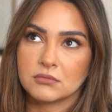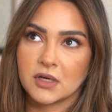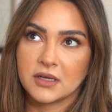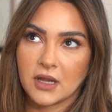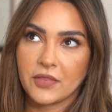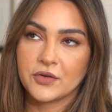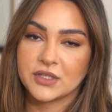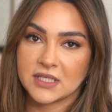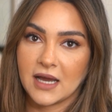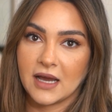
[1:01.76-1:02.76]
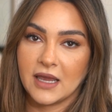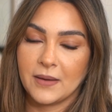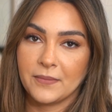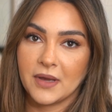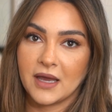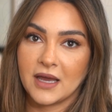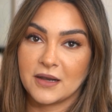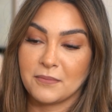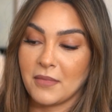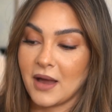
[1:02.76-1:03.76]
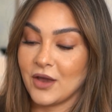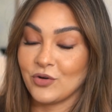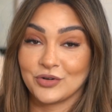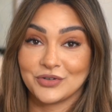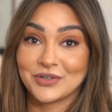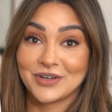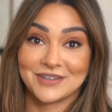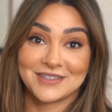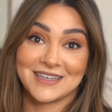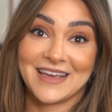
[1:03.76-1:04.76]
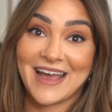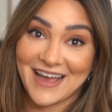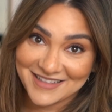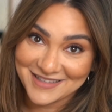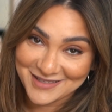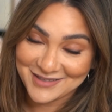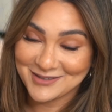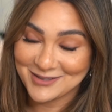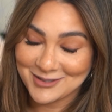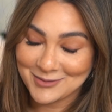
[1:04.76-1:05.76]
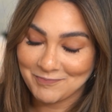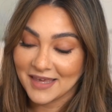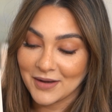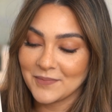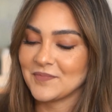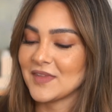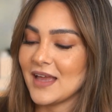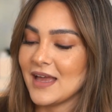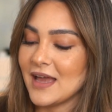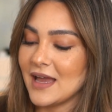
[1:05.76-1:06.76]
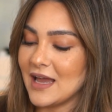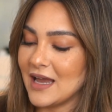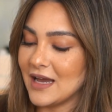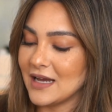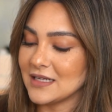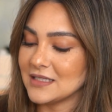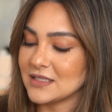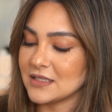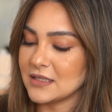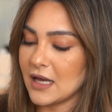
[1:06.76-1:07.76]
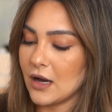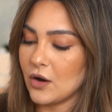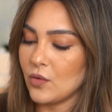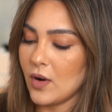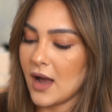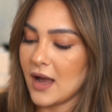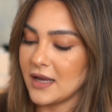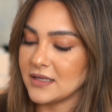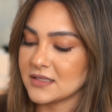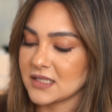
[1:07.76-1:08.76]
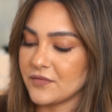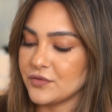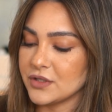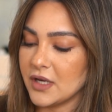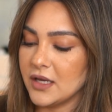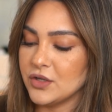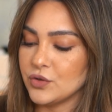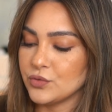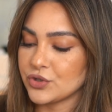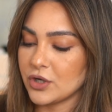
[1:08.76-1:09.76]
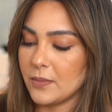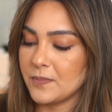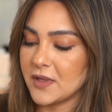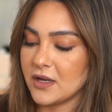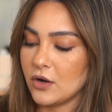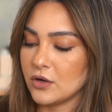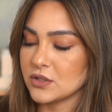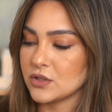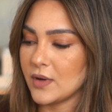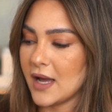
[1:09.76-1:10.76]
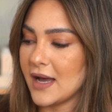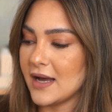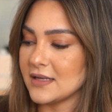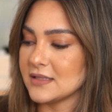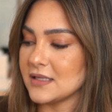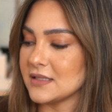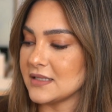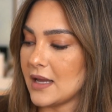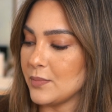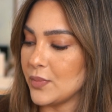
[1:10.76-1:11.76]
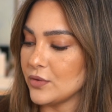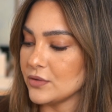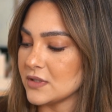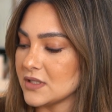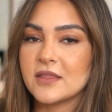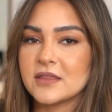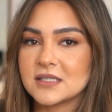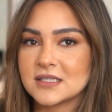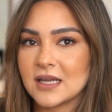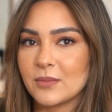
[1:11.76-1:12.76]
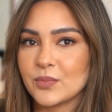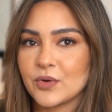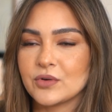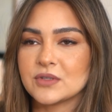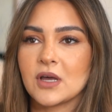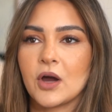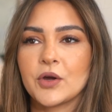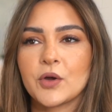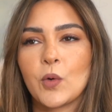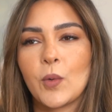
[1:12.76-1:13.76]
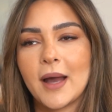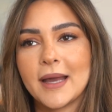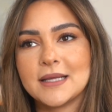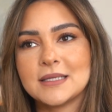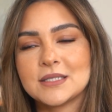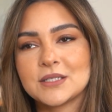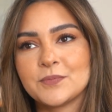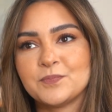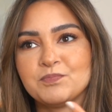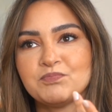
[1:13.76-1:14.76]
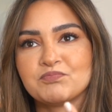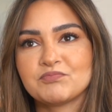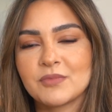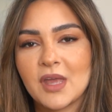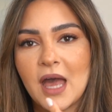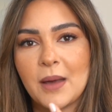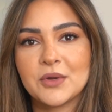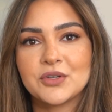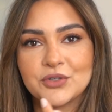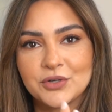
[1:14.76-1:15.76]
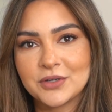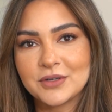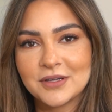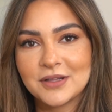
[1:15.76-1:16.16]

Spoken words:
another time and my order got cancelled. Yeah. And now I discovered a new shop that also has samples. The samples are quite amateur